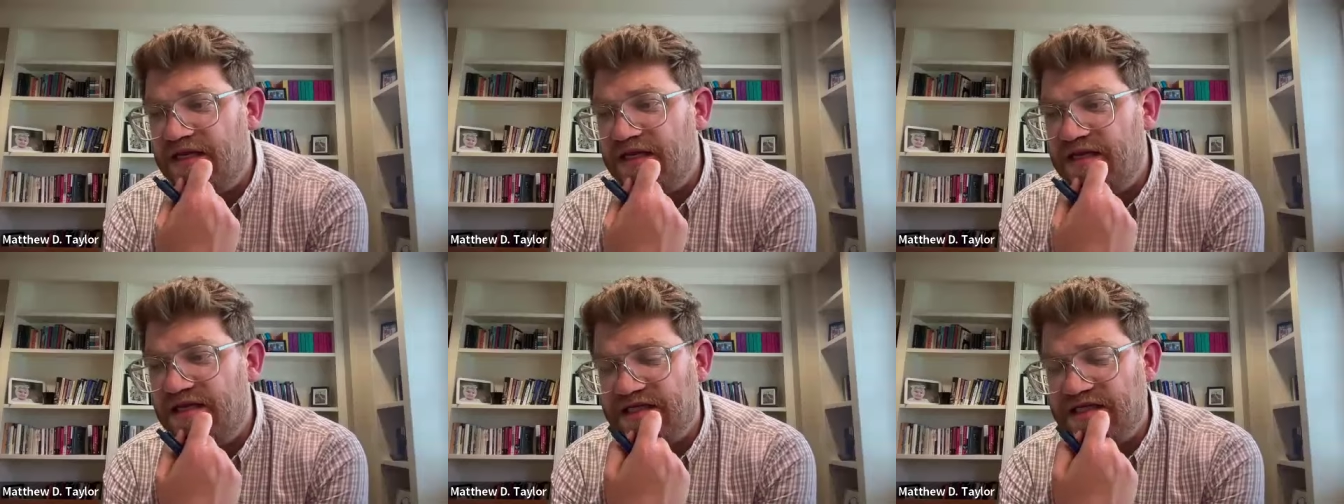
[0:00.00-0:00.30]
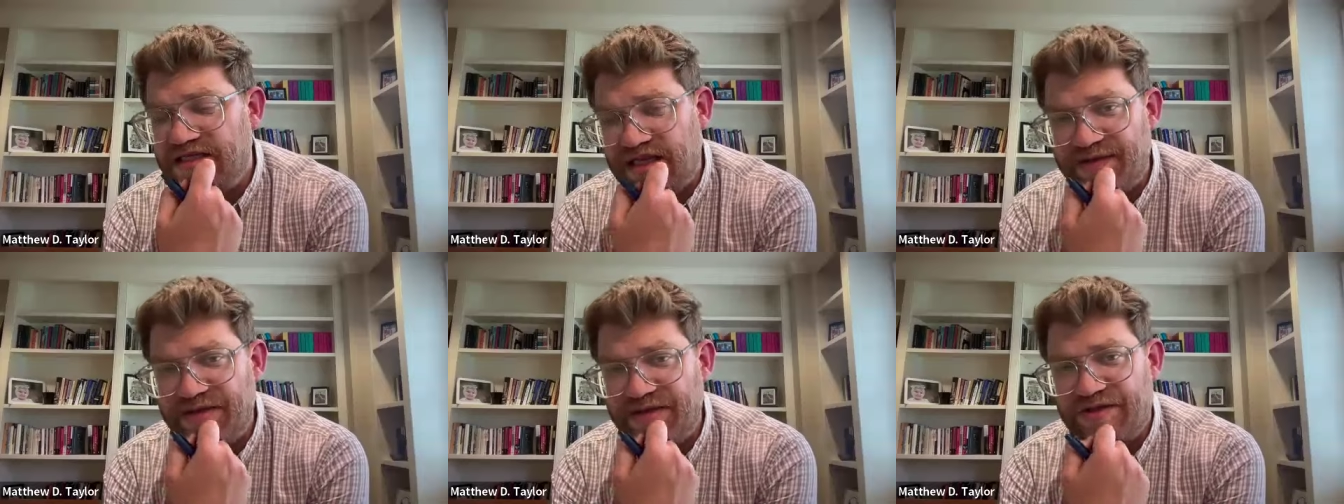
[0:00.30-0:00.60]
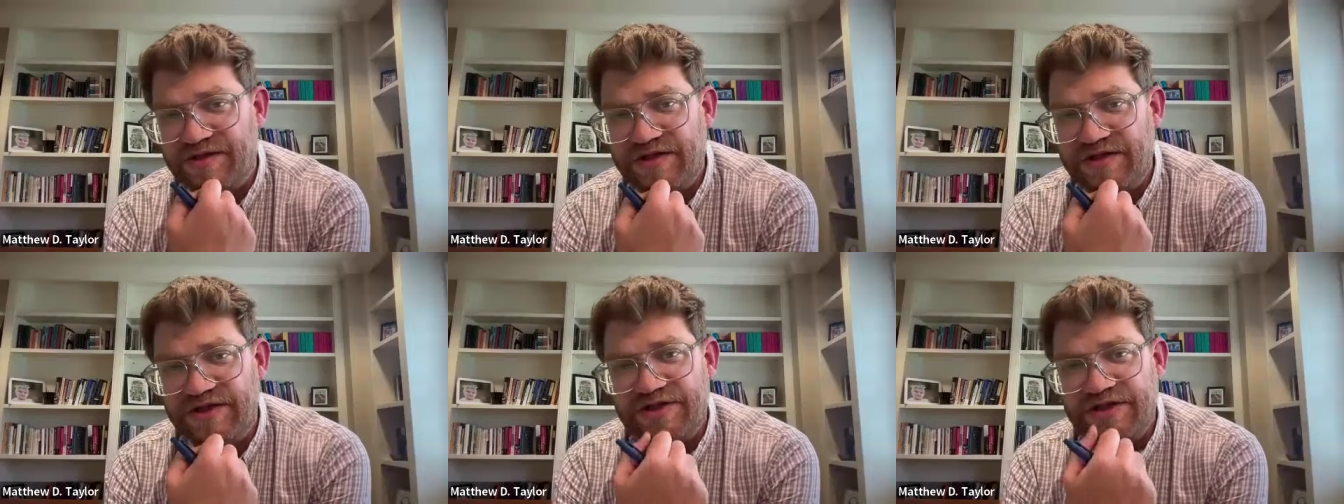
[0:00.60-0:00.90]
in the Islamic
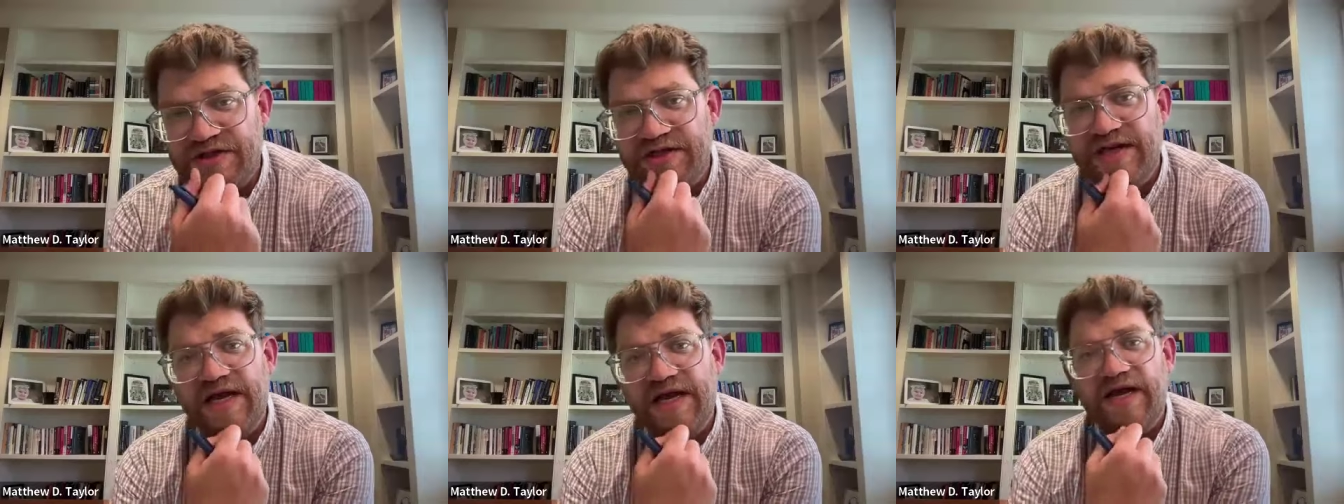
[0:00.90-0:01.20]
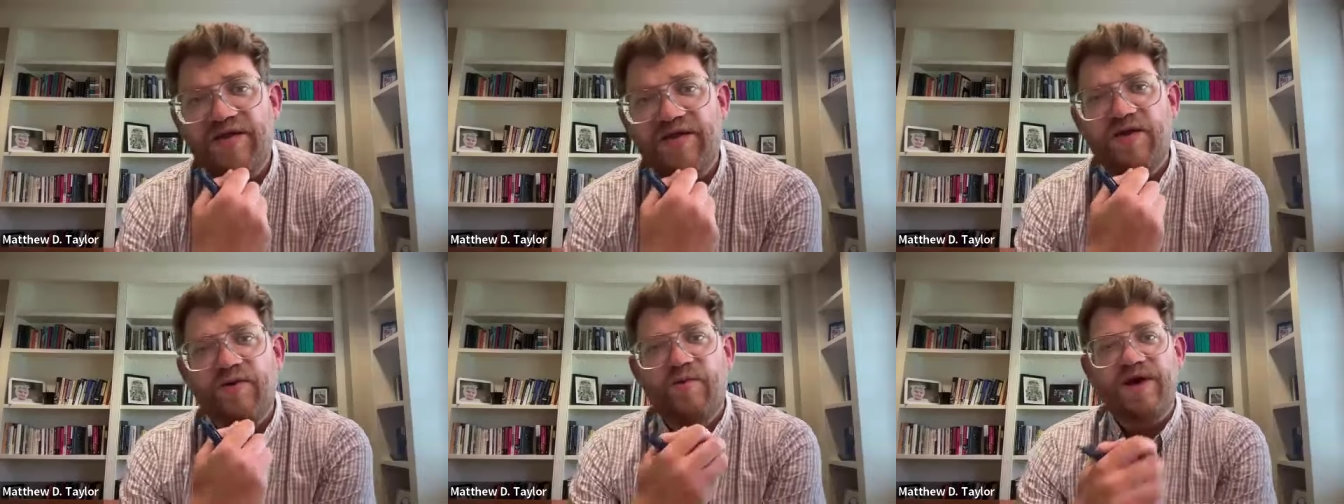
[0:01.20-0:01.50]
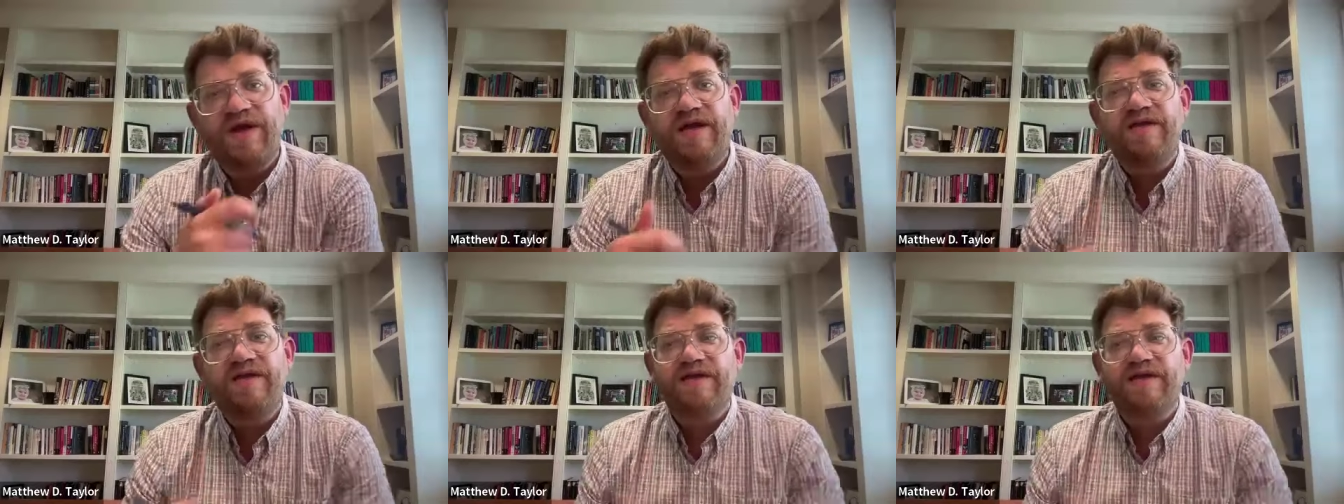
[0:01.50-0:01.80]
tradition, and the
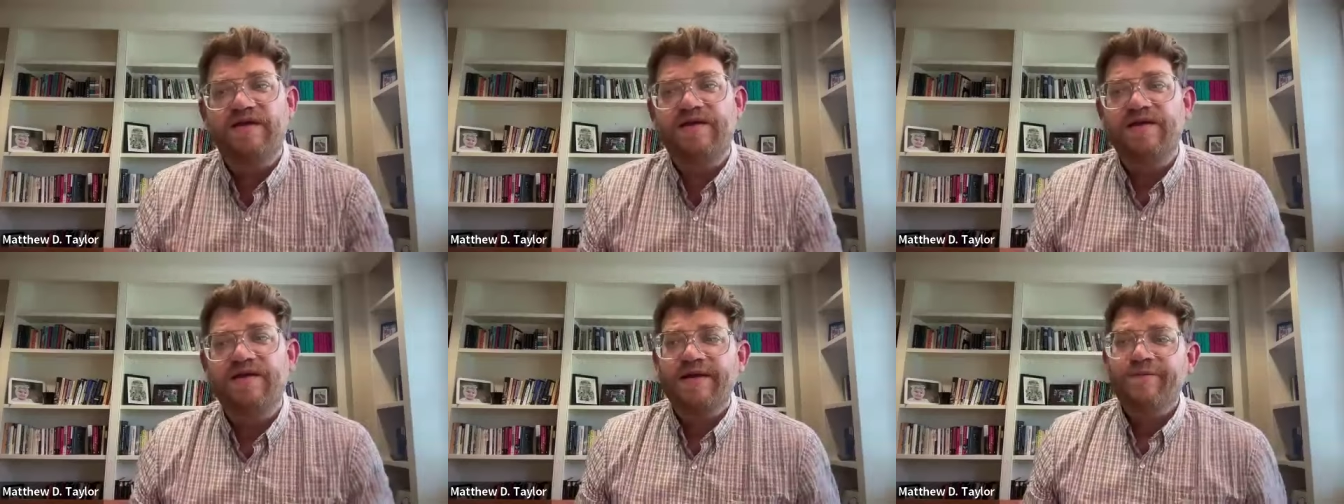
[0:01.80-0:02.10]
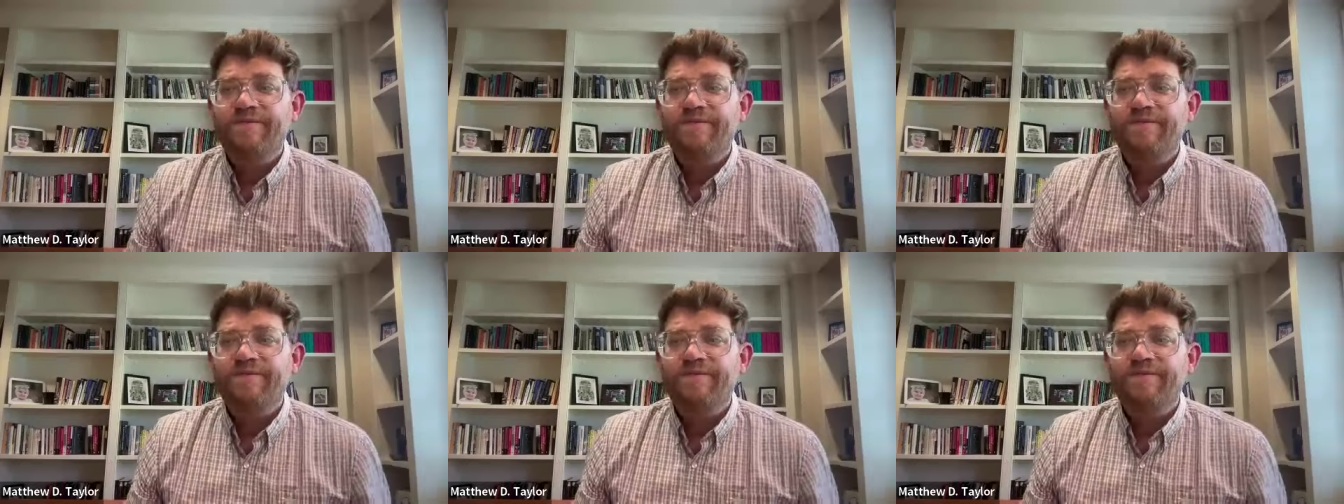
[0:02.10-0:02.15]
way that